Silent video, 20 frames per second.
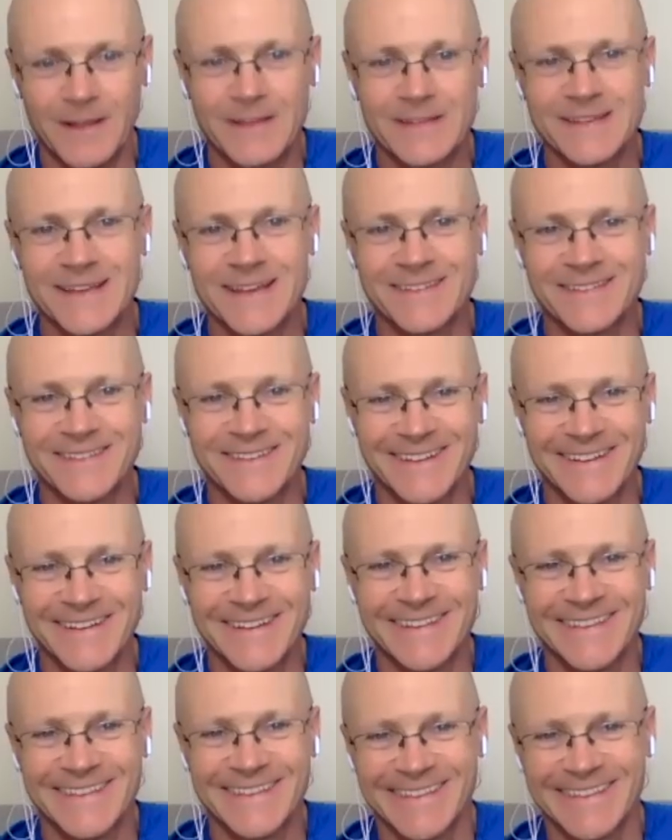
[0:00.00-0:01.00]
sounds good
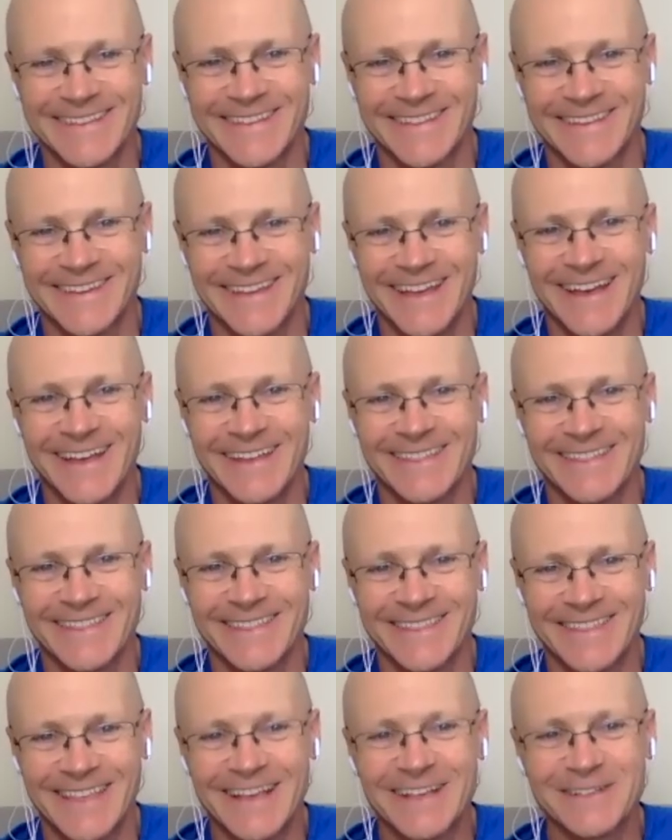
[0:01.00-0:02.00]
yeah
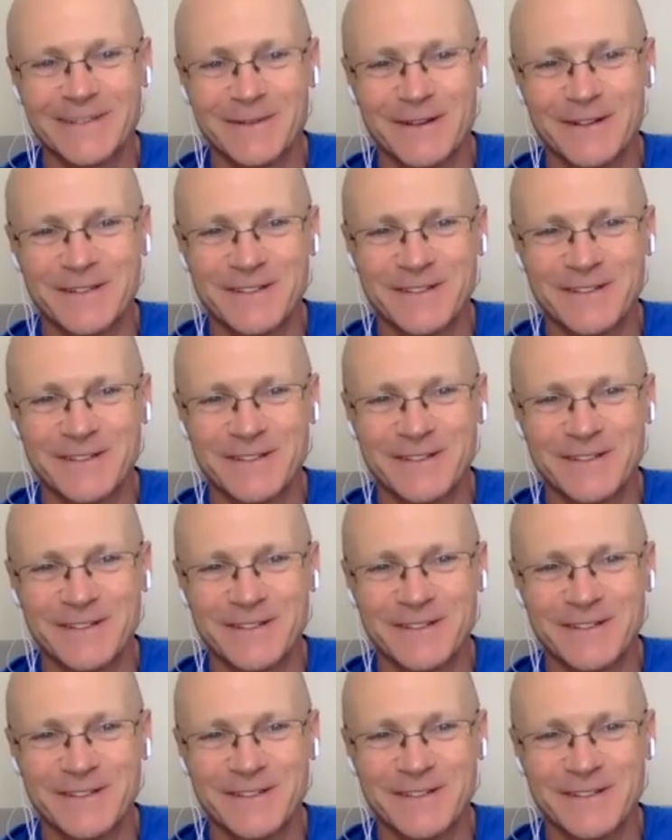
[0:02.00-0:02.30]
thanks so much